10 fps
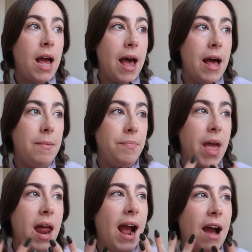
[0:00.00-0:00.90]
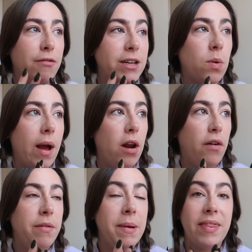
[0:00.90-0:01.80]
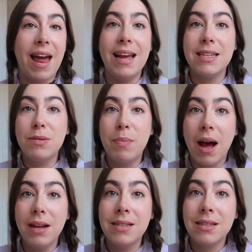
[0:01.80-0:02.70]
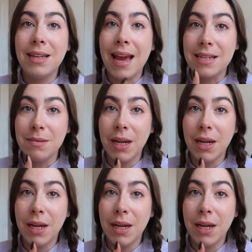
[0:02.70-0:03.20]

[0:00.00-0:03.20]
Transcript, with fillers: um, and I have read quite a lot of them in that list, but yes,